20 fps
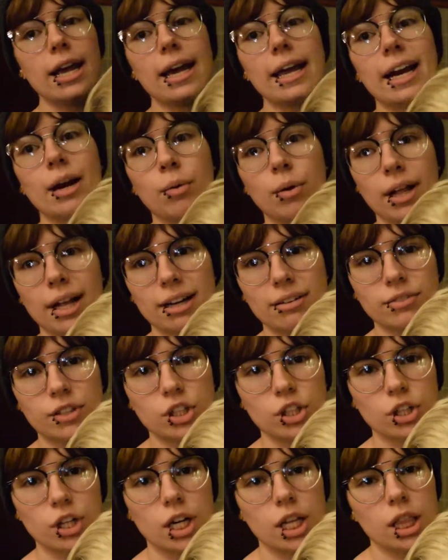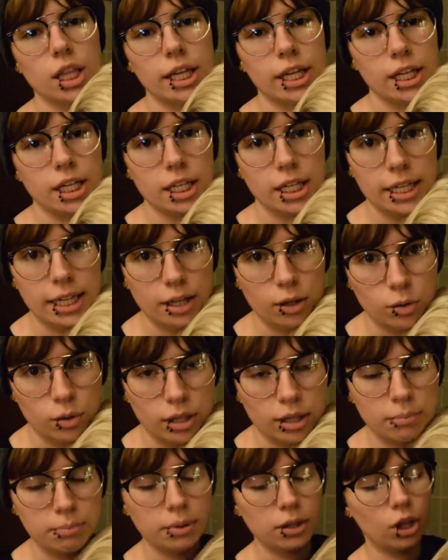and I will have her linked down
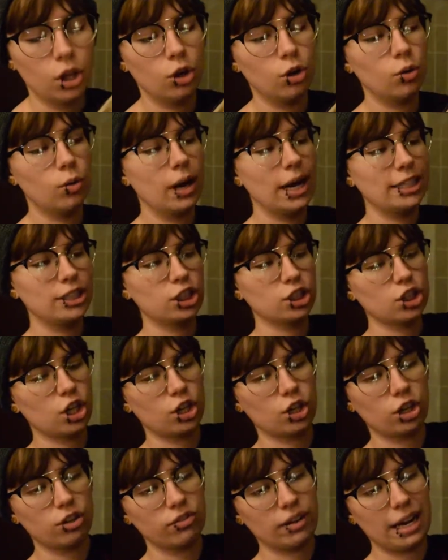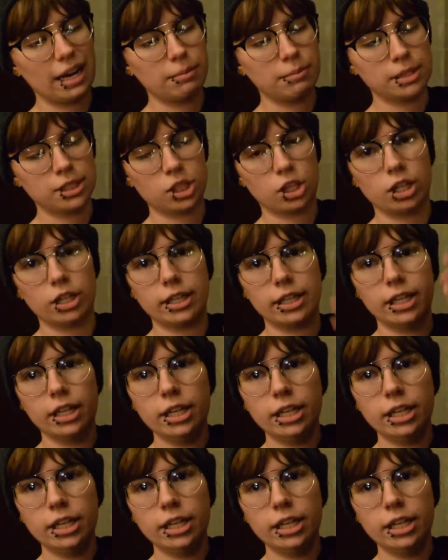below. I just got her off Amazon.